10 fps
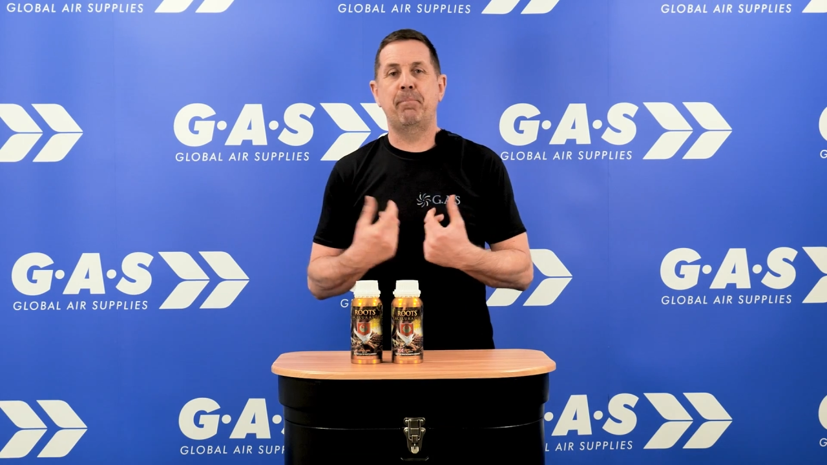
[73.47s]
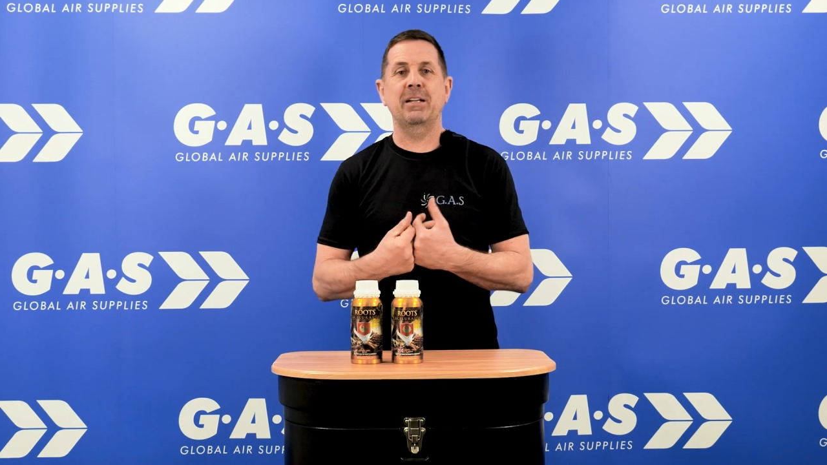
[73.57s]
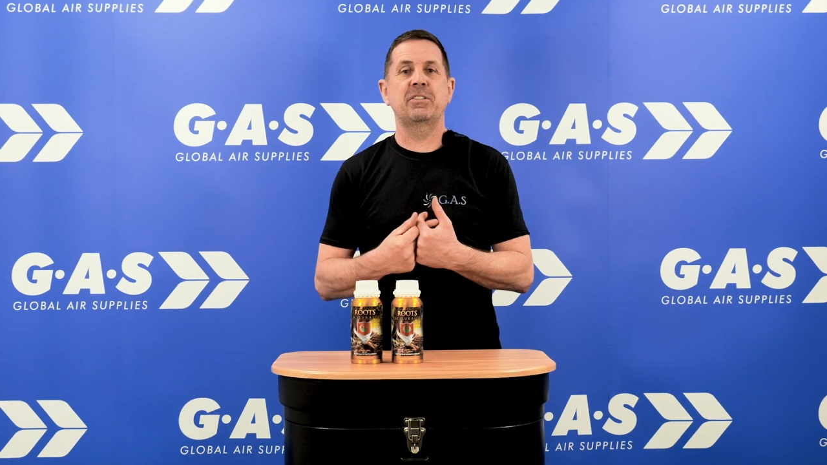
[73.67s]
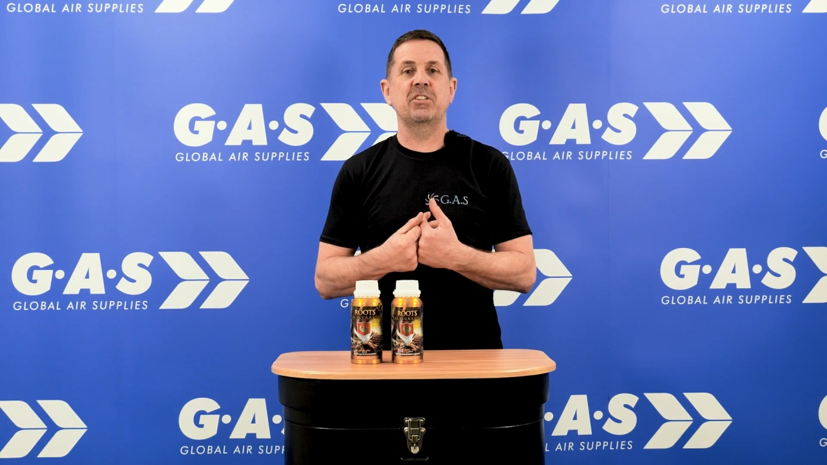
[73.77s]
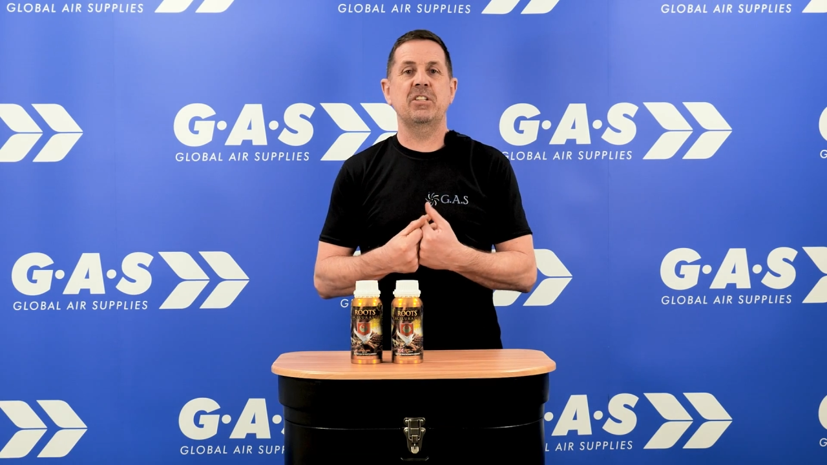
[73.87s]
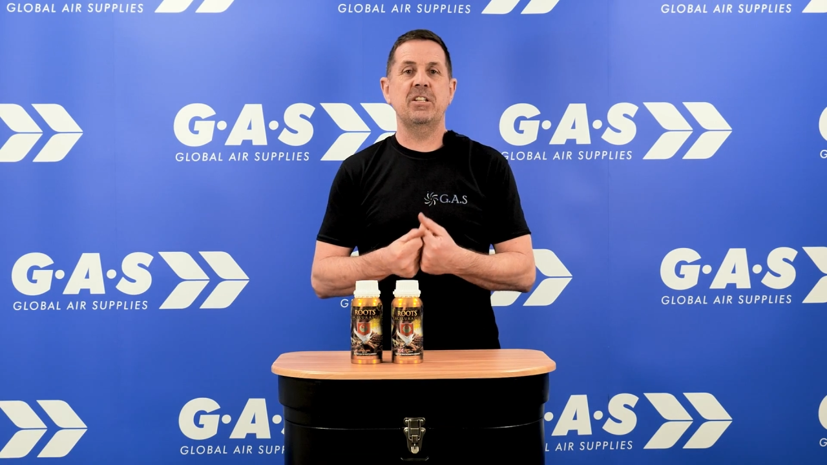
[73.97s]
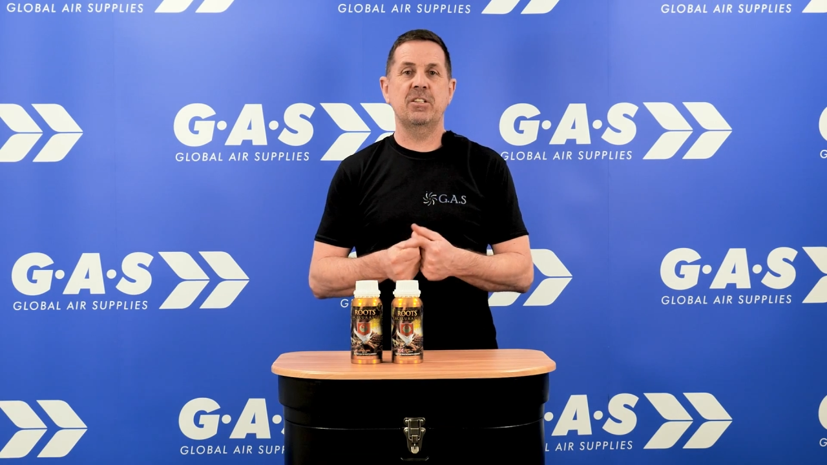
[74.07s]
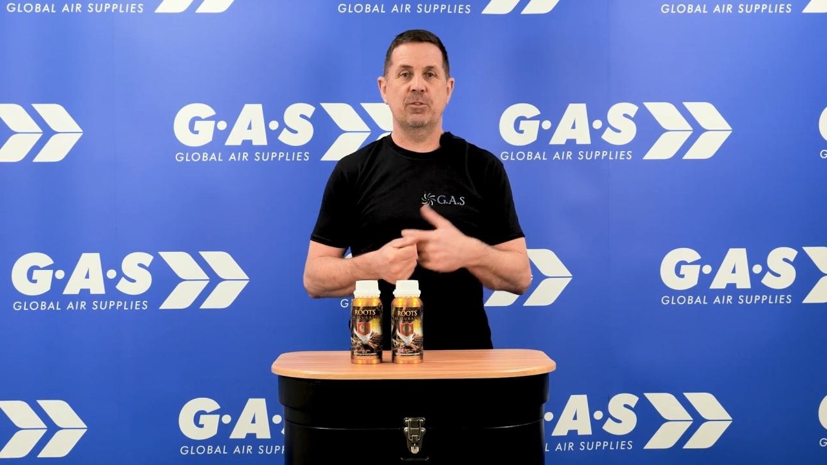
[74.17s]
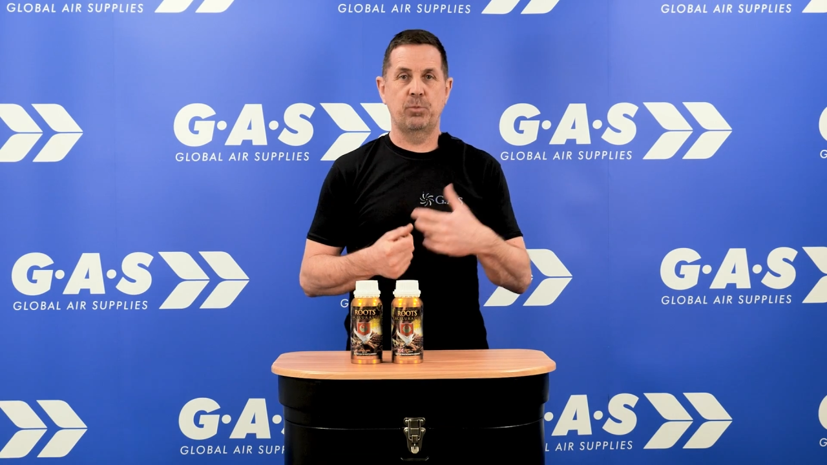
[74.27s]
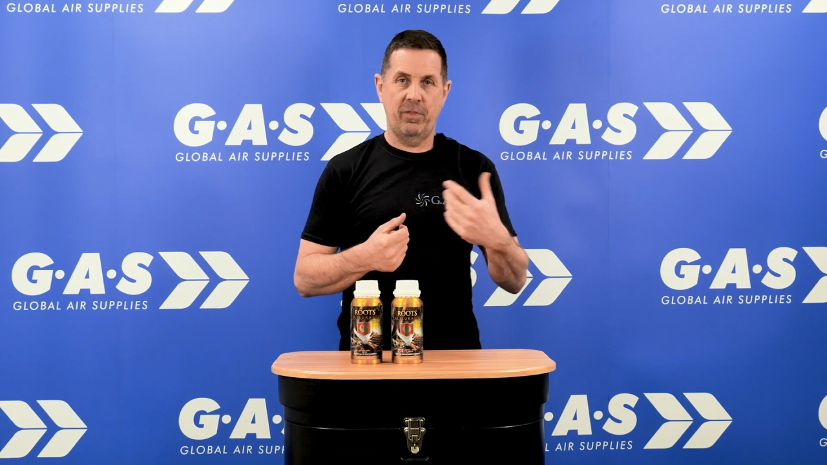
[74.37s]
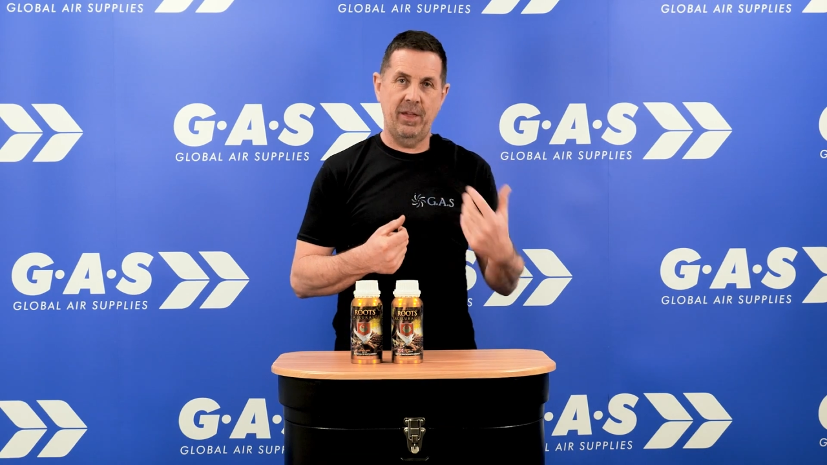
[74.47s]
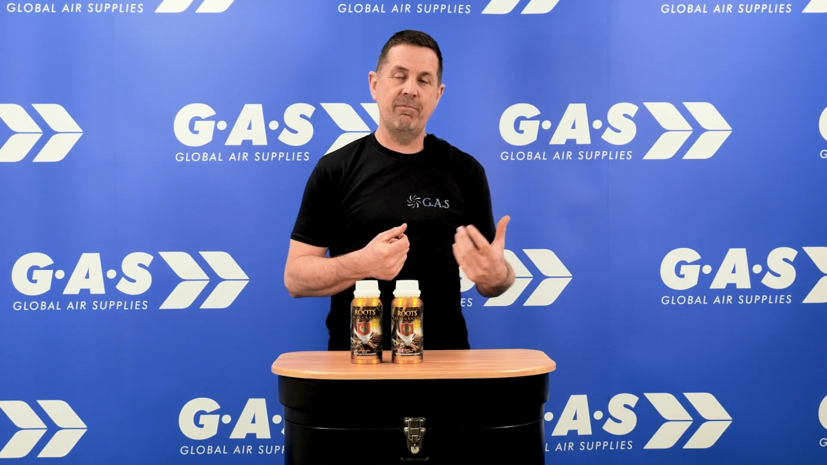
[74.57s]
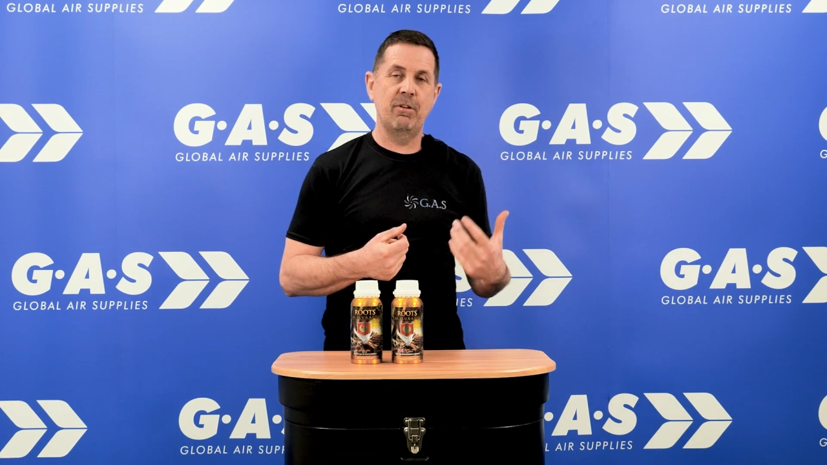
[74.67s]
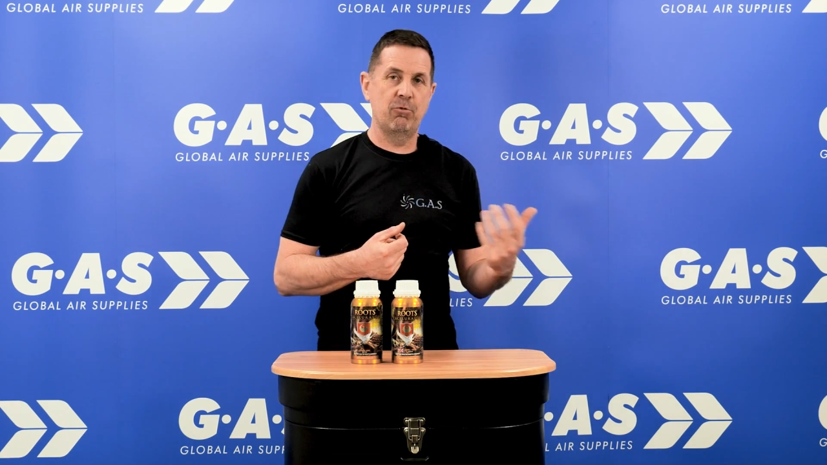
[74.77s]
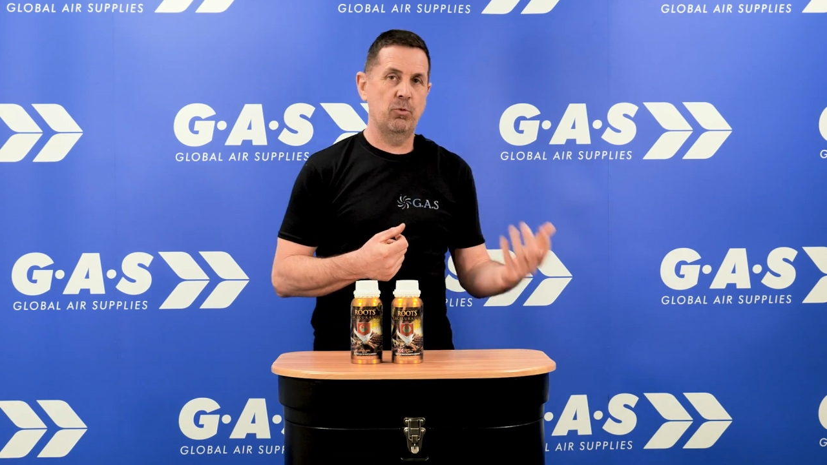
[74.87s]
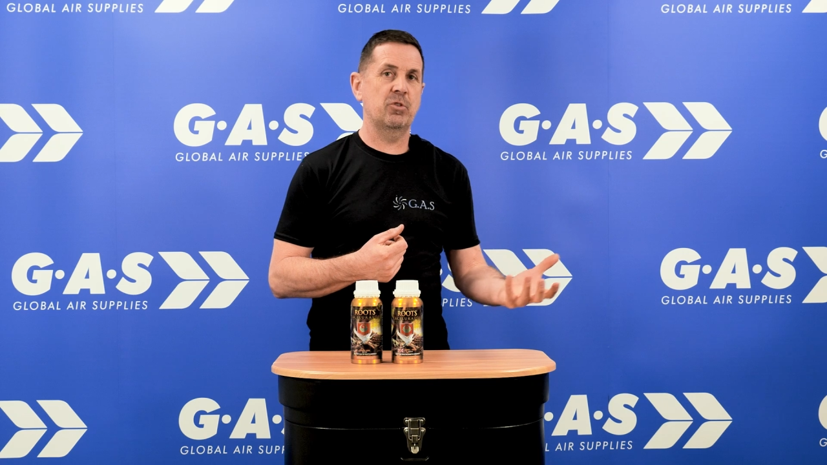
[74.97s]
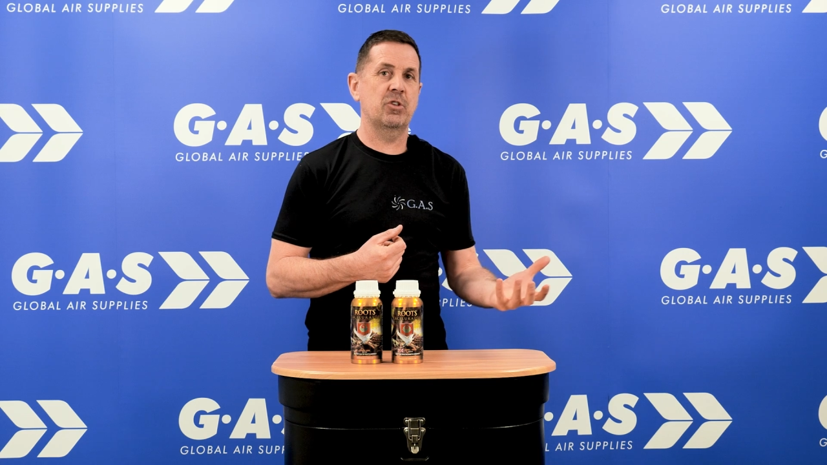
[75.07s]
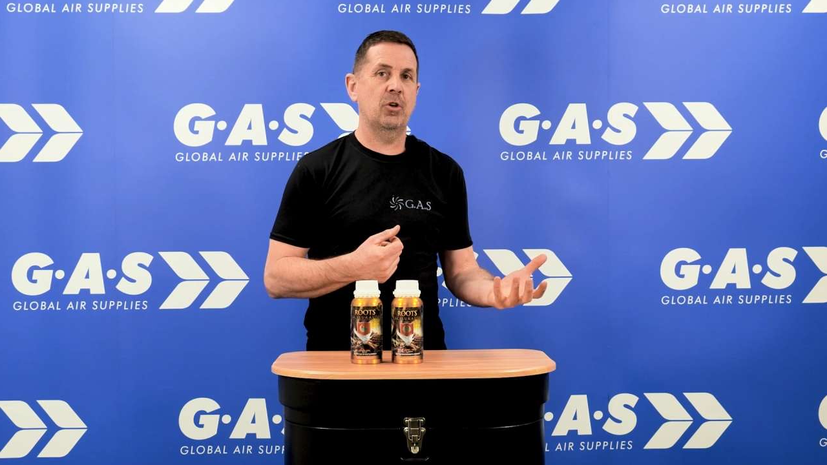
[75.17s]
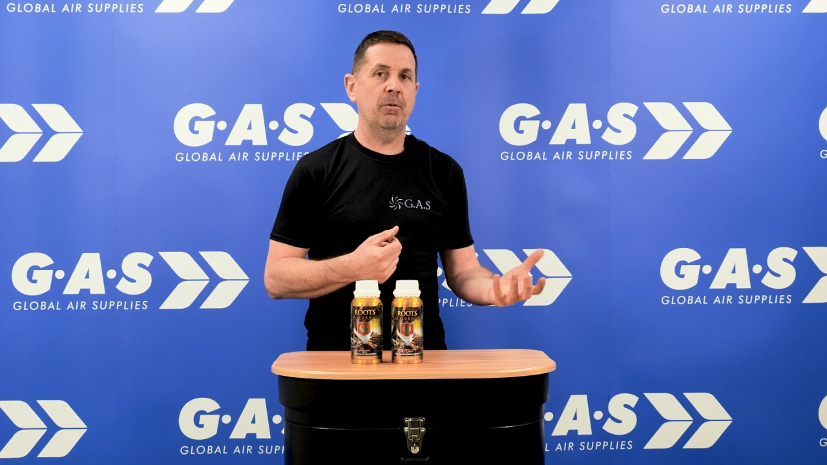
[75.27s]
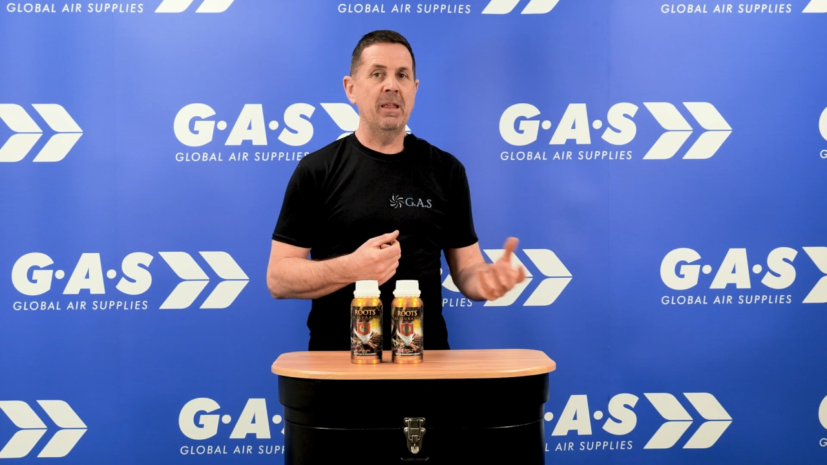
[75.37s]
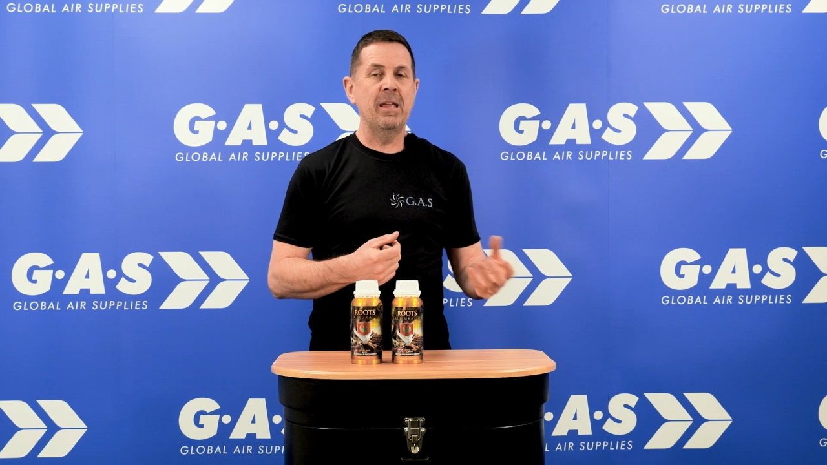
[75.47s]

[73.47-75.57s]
bad diseases within the root zone,